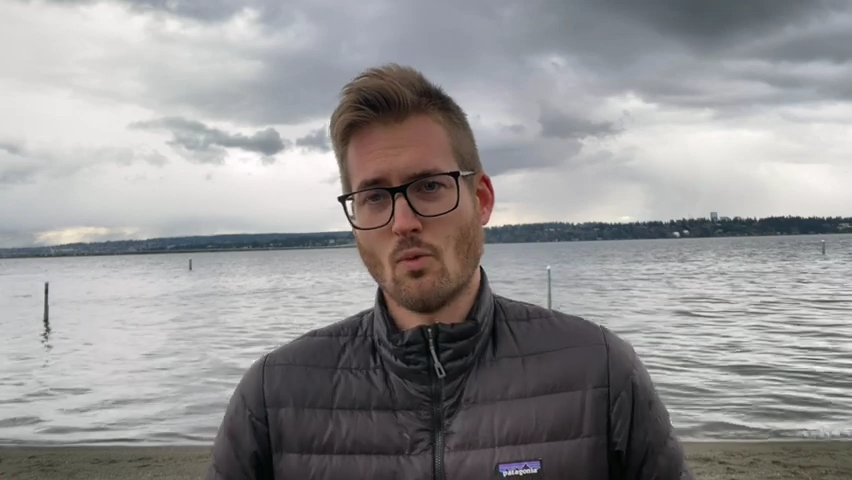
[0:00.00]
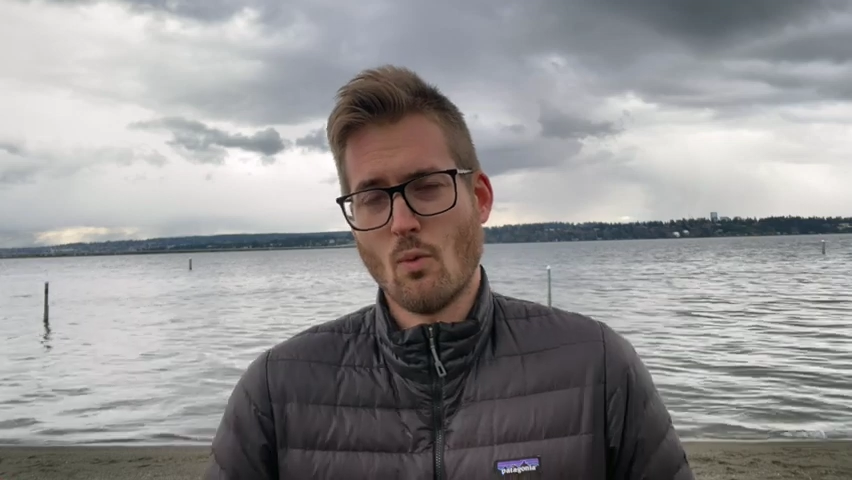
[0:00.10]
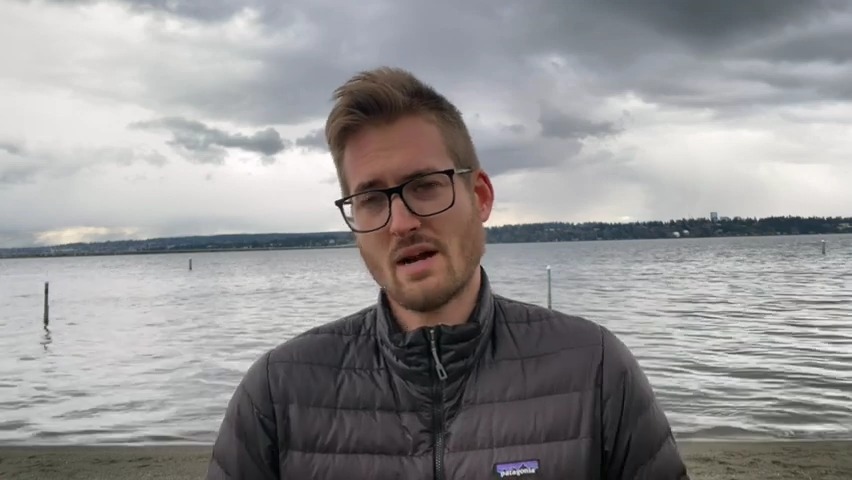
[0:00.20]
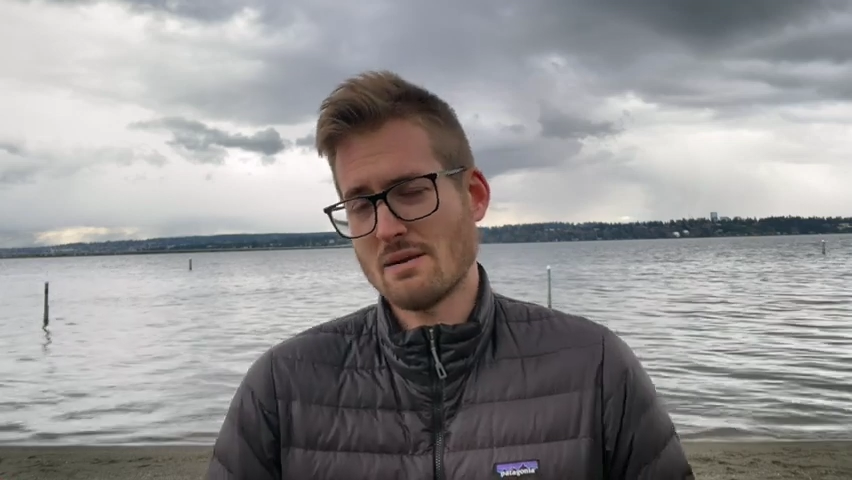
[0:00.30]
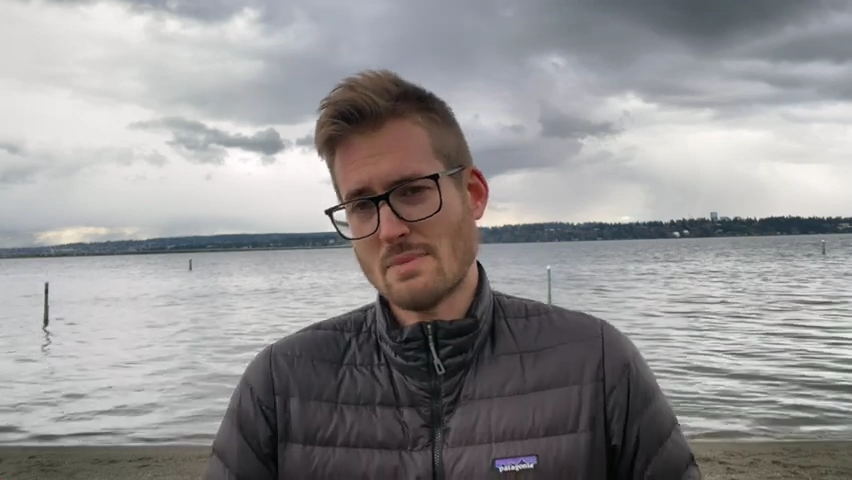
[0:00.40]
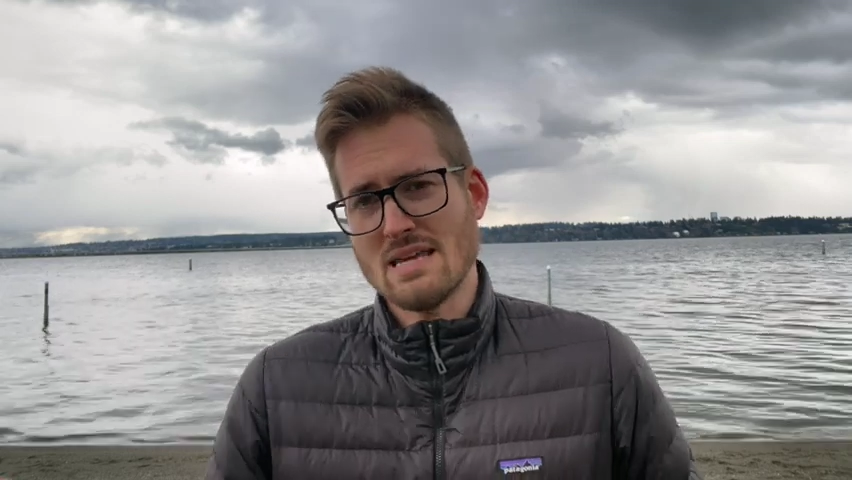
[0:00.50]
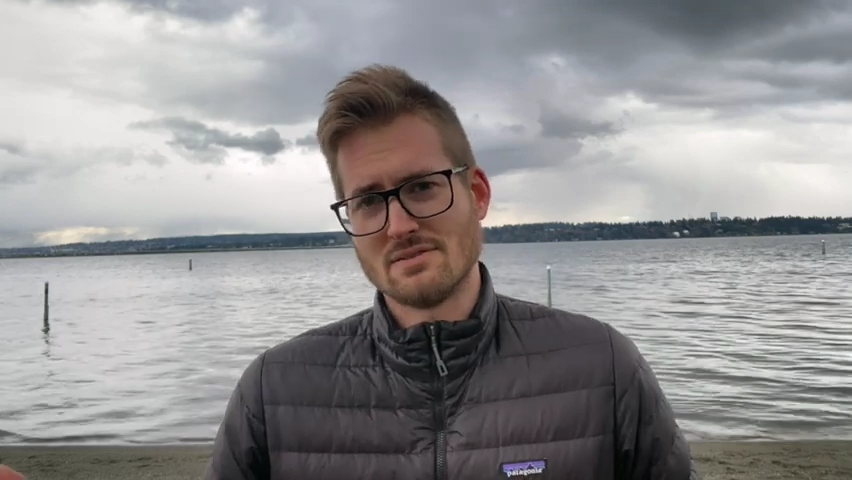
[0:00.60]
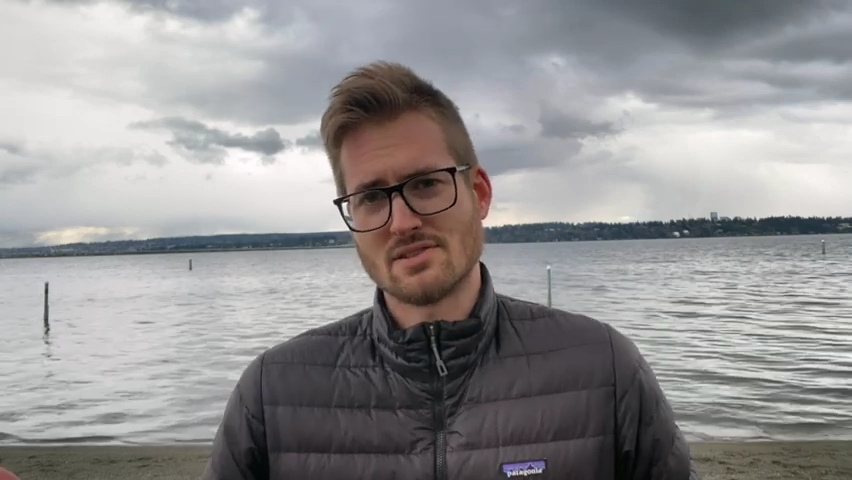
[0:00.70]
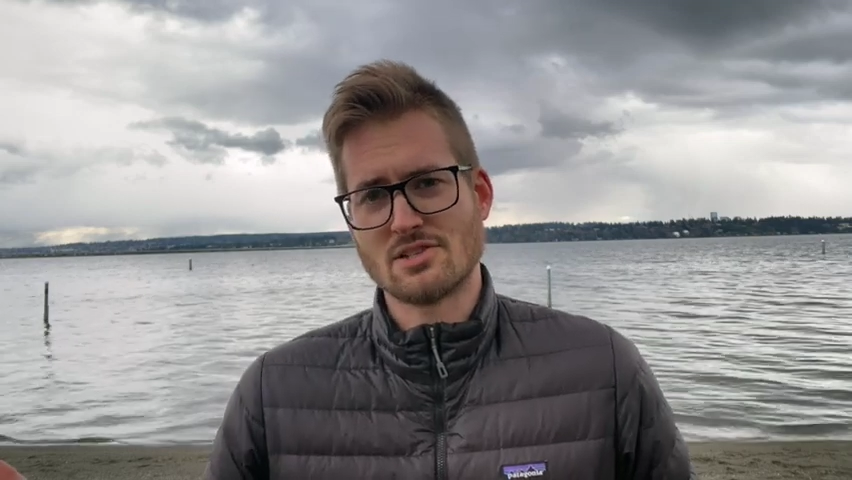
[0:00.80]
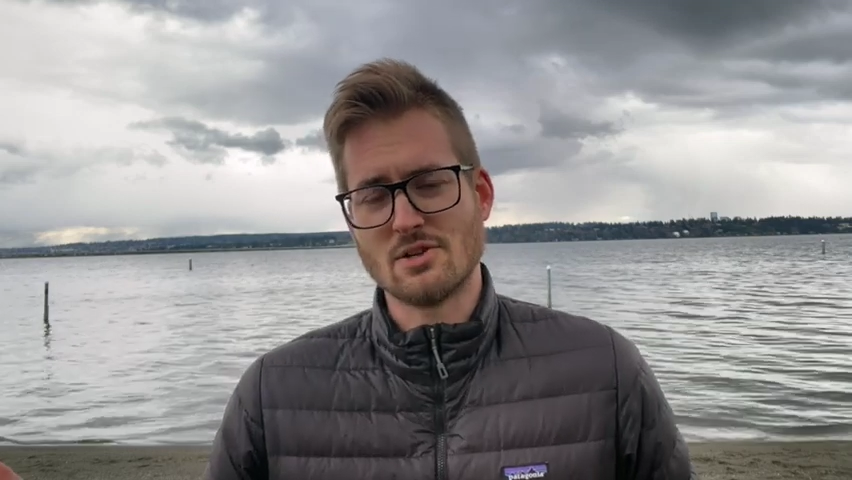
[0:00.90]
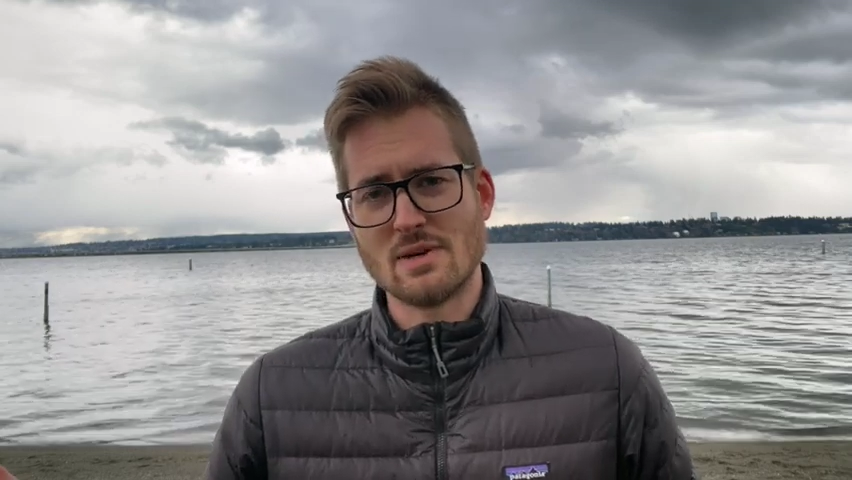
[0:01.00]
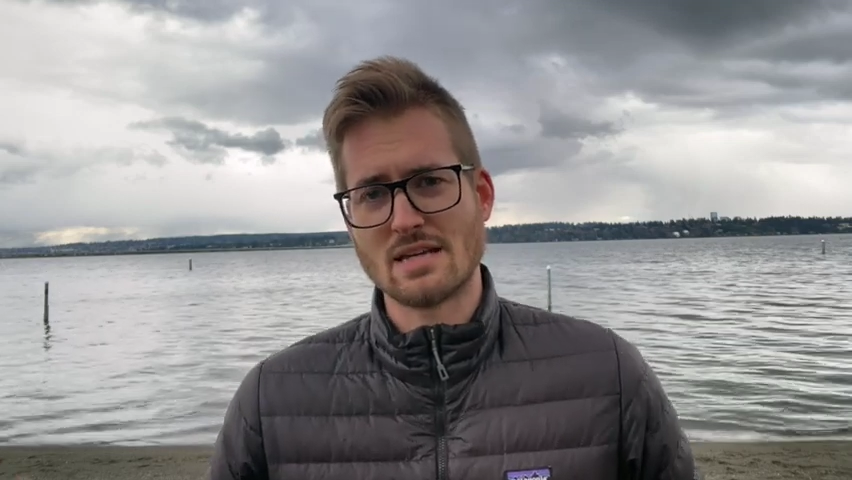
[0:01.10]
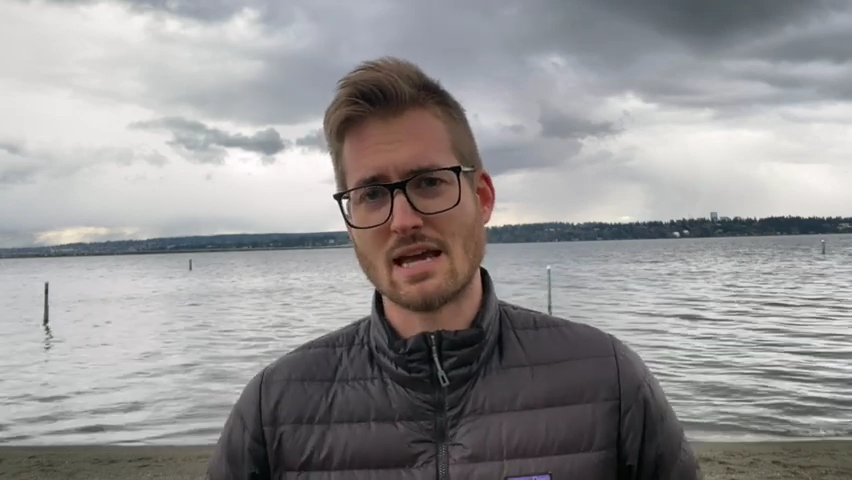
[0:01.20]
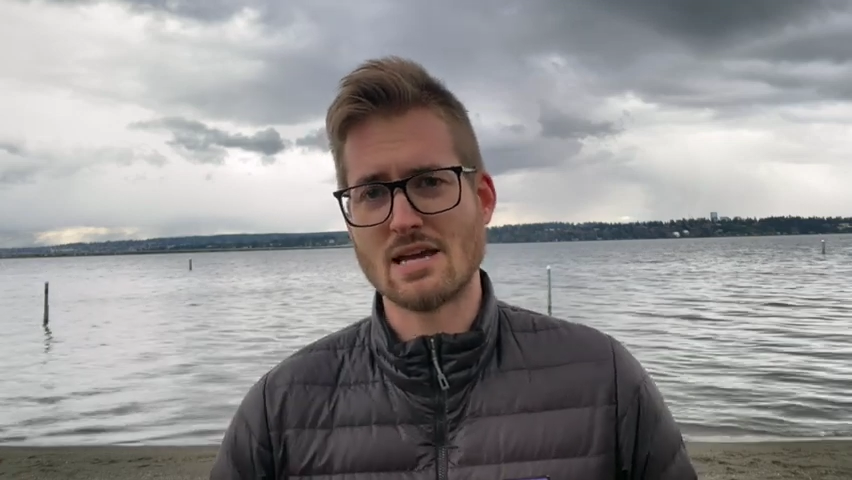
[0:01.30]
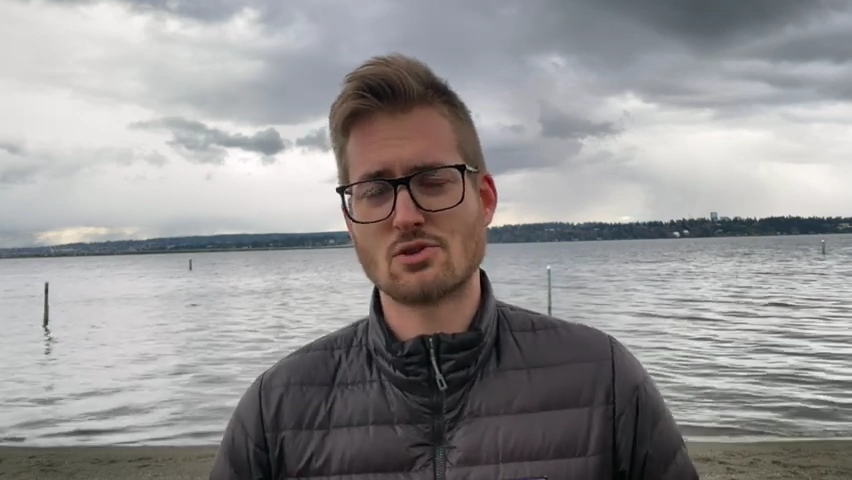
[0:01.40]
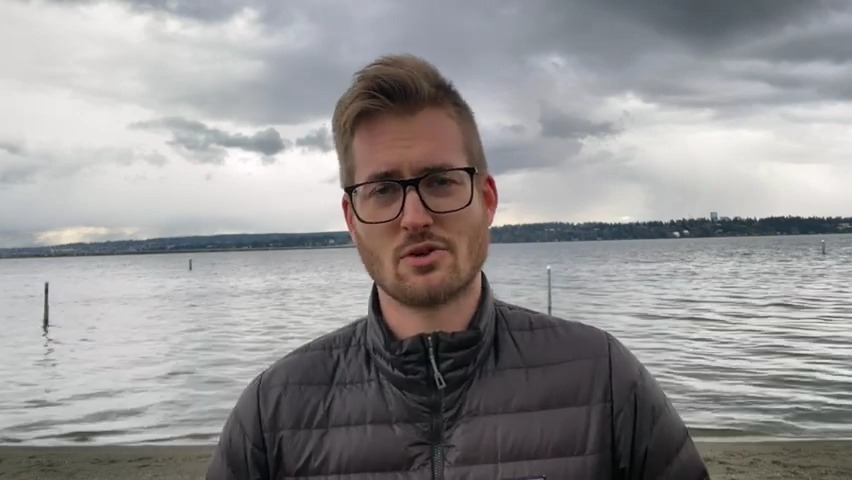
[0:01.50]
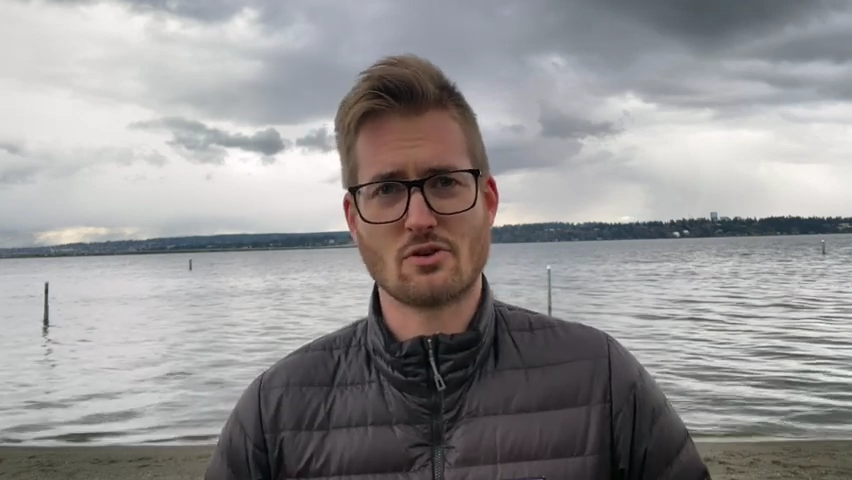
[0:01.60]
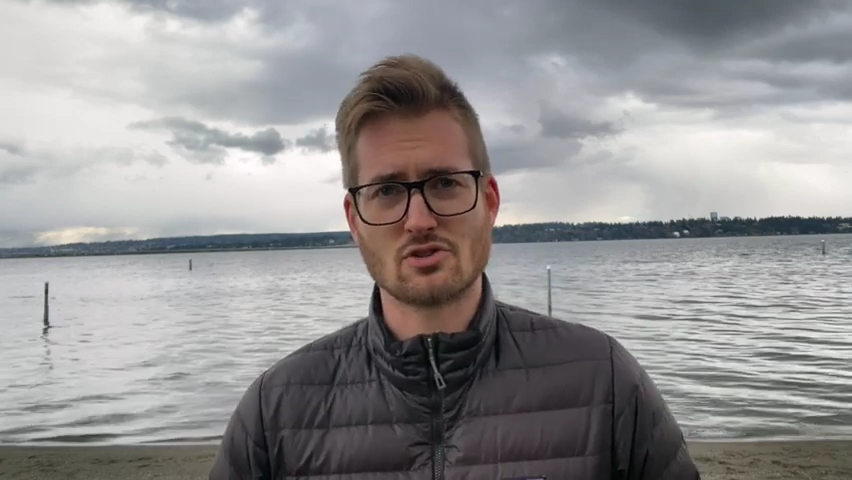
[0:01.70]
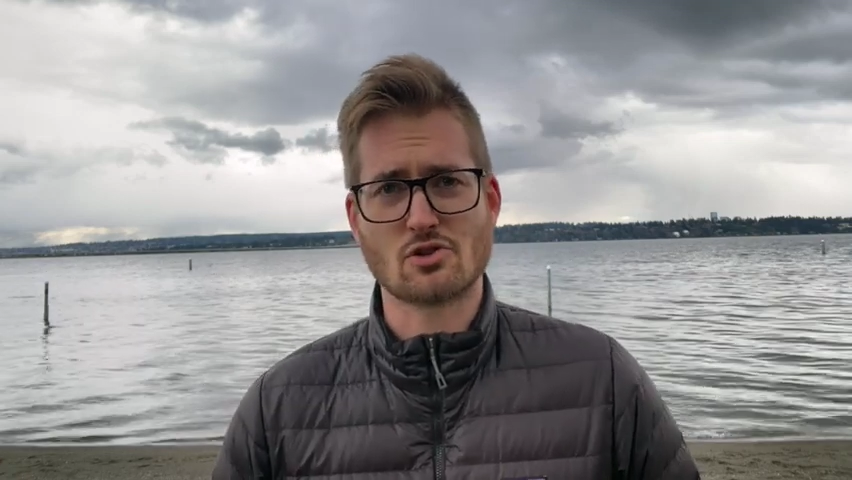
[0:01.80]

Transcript: what it means to engage with our